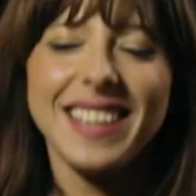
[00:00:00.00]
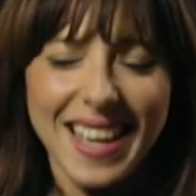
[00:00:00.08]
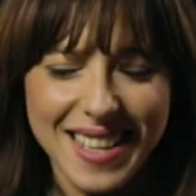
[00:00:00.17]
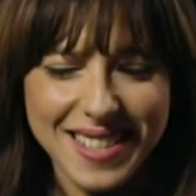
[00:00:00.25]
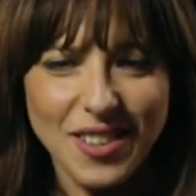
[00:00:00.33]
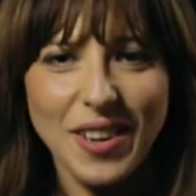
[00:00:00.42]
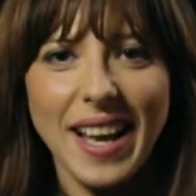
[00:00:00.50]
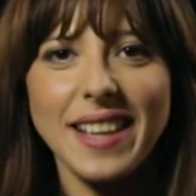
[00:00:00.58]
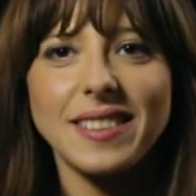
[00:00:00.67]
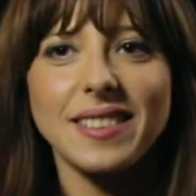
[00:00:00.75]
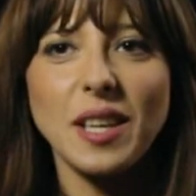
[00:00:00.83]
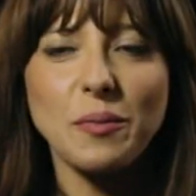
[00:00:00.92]
Yes,
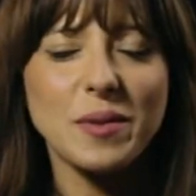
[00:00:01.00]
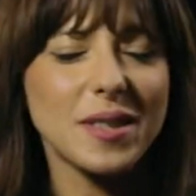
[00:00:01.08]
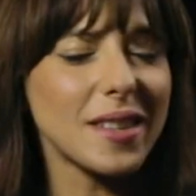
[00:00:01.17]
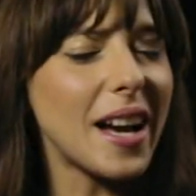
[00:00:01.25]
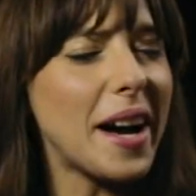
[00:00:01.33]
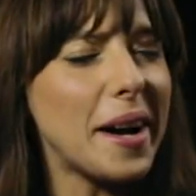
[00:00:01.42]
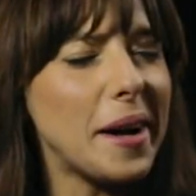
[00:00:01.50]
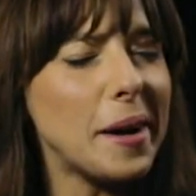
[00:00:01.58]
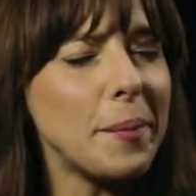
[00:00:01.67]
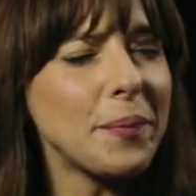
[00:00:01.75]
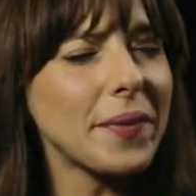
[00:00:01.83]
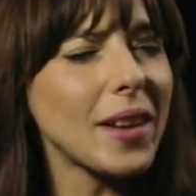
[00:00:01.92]
okay, tips
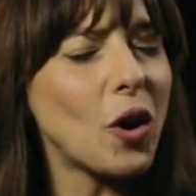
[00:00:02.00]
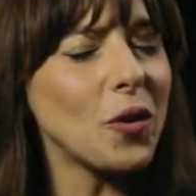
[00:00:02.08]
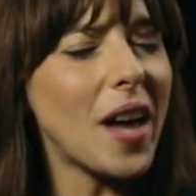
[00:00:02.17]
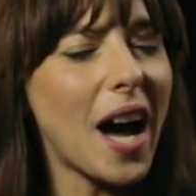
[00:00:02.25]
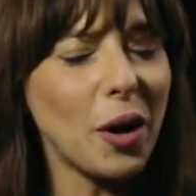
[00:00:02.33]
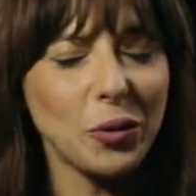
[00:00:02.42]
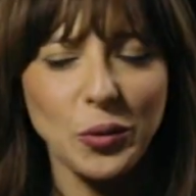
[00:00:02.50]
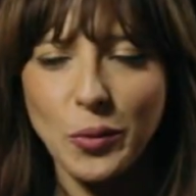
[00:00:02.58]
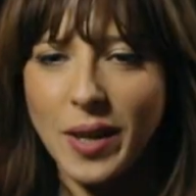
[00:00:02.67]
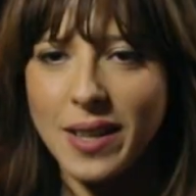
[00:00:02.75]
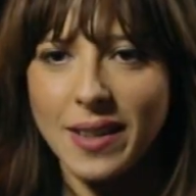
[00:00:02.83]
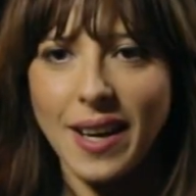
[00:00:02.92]
on how to
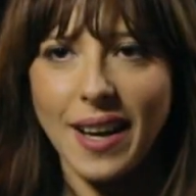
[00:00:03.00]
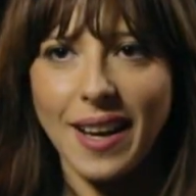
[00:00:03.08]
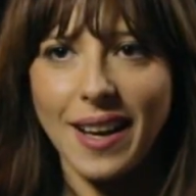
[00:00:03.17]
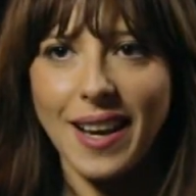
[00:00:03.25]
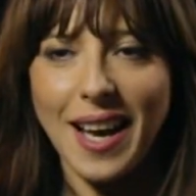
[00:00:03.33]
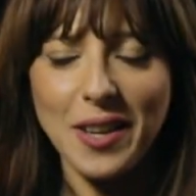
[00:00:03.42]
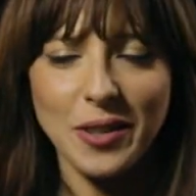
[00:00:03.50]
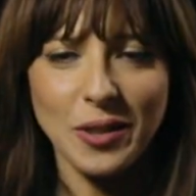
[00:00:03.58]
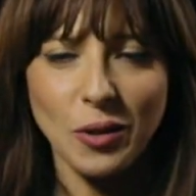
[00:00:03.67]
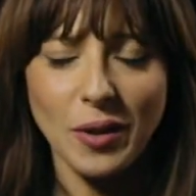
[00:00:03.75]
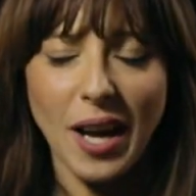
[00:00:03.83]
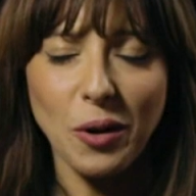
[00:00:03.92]
win a
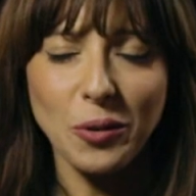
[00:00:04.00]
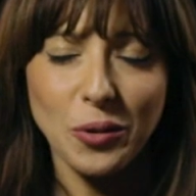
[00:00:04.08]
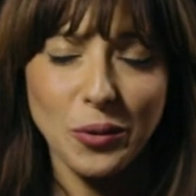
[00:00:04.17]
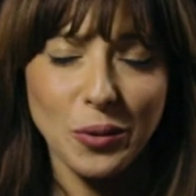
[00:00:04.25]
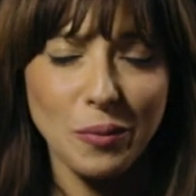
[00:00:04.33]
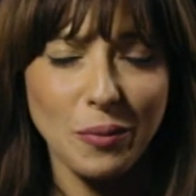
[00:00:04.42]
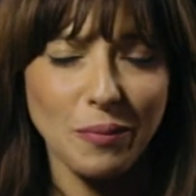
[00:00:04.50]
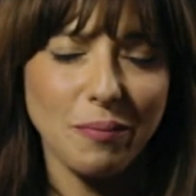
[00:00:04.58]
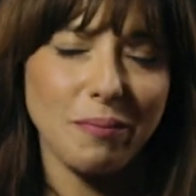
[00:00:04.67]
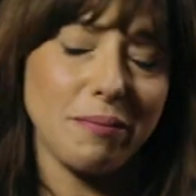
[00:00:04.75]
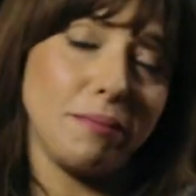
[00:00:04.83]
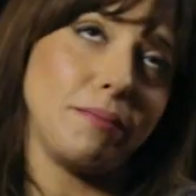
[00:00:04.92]
lion, on how to
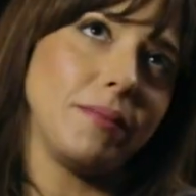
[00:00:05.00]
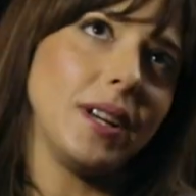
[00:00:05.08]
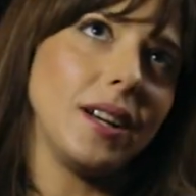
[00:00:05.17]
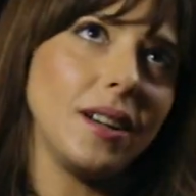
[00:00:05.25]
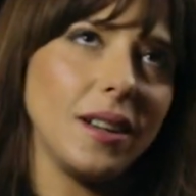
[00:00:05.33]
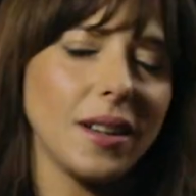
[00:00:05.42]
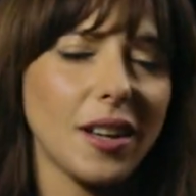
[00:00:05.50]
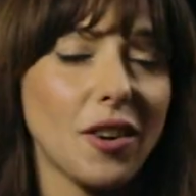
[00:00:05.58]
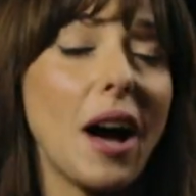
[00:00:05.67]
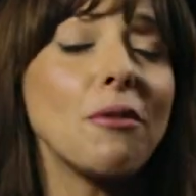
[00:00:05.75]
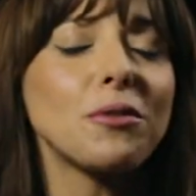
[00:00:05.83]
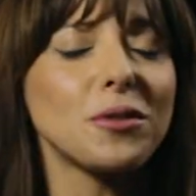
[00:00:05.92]

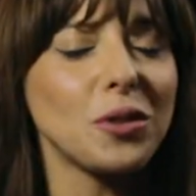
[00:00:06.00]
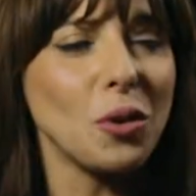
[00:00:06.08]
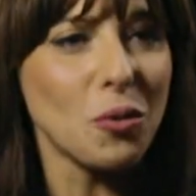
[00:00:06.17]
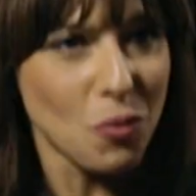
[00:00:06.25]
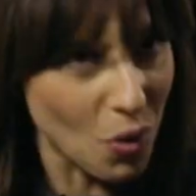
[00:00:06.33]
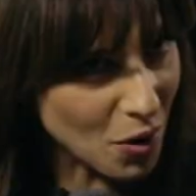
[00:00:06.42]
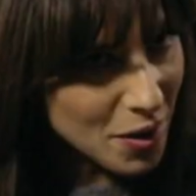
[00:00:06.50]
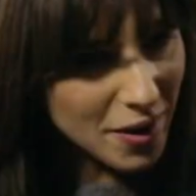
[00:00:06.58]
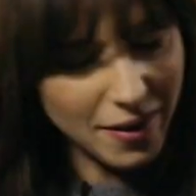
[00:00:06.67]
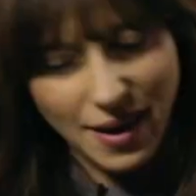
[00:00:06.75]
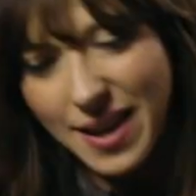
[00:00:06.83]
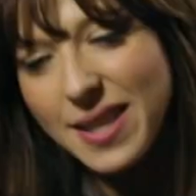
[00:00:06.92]
craft your
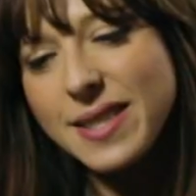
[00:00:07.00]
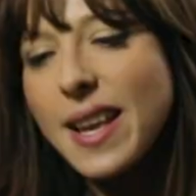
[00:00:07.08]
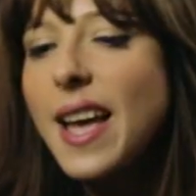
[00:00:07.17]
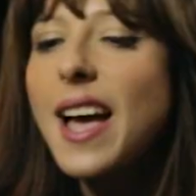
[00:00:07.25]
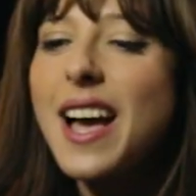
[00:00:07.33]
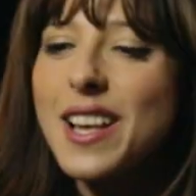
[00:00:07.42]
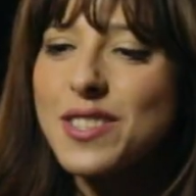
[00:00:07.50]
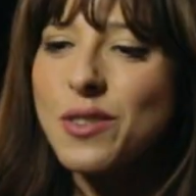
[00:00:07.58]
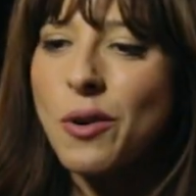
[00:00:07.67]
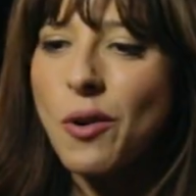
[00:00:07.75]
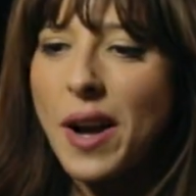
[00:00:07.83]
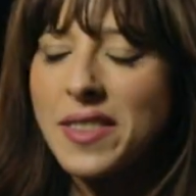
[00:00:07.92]
work, right?
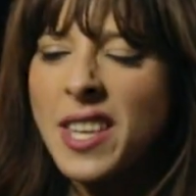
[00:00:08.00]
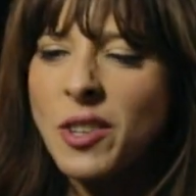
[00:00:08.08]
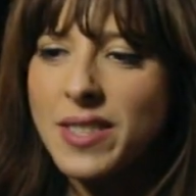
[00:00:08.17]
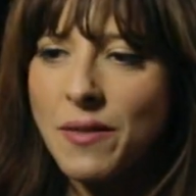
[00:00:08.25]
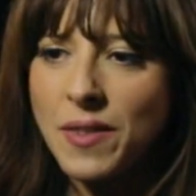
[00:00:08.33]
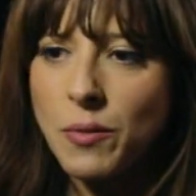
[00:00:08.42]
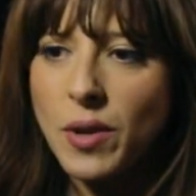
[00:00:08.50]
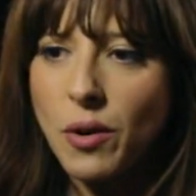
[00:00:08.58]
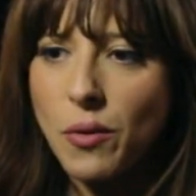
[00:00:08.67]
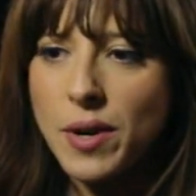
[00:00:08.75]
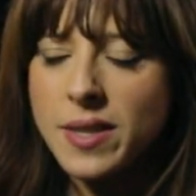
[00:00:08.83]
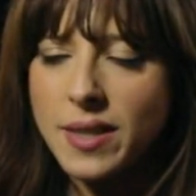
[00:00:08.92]
So I think something we
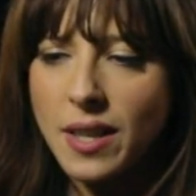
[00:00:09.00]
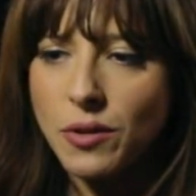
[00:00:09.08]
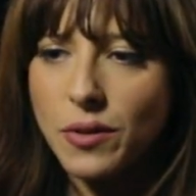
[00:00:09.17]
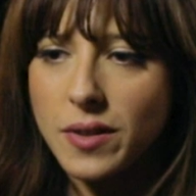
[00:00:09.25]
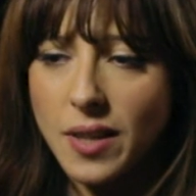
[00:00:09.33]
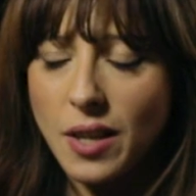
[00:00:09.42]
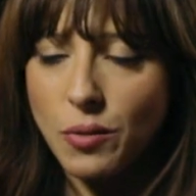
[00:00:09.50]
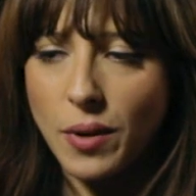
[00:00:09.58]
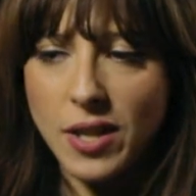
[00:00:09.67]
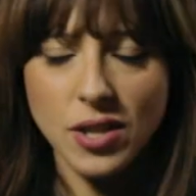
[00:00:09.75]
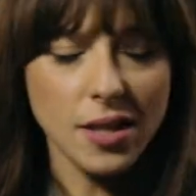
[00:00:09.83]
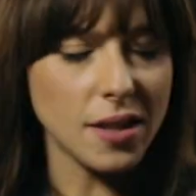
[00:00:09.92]
always say to
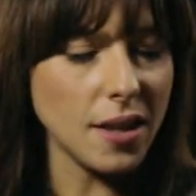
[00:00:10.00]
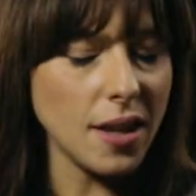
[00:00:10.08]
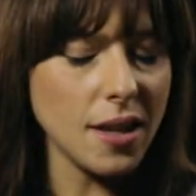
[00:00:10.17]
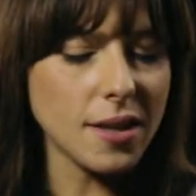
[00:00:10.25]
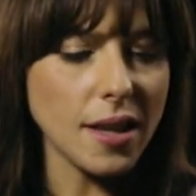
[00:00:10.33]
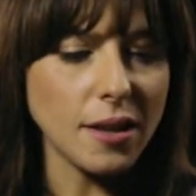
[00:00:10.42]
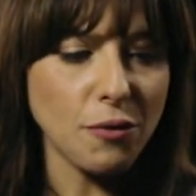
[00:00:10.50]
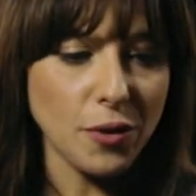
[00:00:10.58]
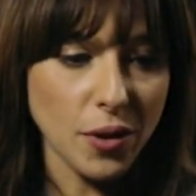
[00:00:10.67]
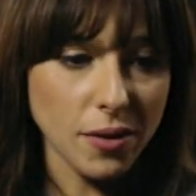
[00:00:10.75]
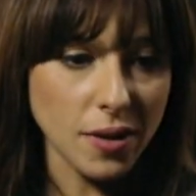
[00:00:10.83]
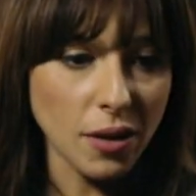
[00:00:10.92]
agencies, the
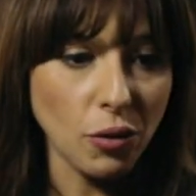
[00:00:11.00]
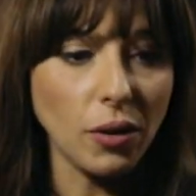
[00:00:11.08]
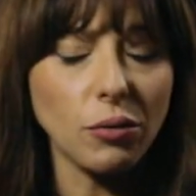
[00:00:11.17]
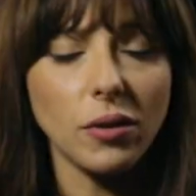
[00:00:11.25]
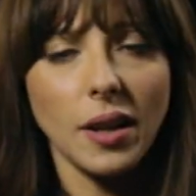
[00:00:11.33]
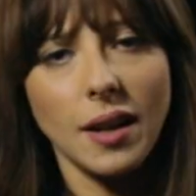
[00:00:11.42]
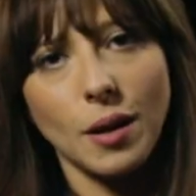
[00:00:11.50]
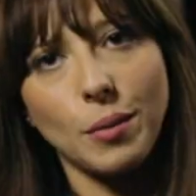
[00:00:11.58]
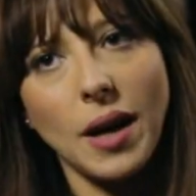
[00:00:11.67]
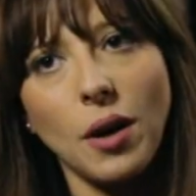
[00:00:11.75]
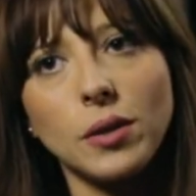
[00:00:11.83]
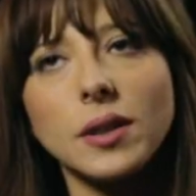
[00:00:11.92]
first thing you need to think
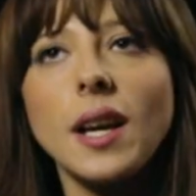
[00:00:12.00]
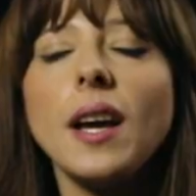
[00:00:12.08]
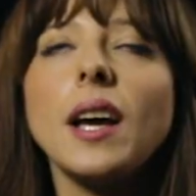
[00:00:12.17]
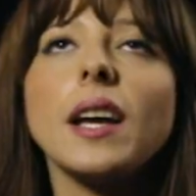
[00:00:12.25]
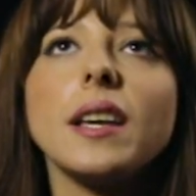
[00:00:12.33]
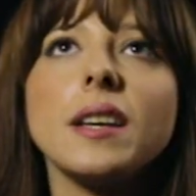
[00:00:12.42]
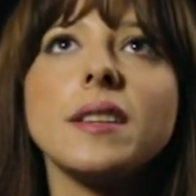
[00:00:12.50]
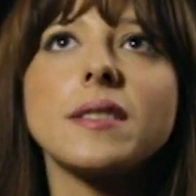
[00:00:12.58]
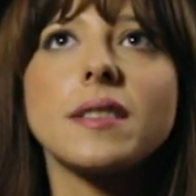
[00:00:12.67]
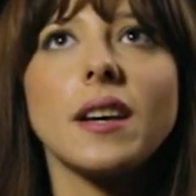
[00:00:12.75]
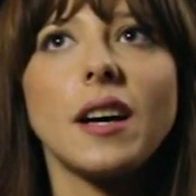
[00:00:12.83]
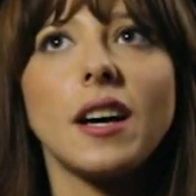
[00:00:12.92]
about
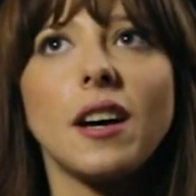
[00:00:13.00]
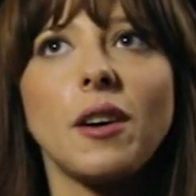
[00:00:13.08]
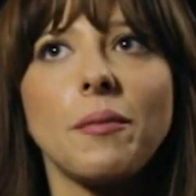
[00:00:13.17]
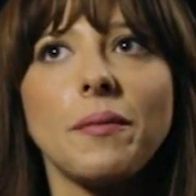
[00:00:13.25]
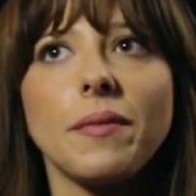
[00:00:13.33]
is how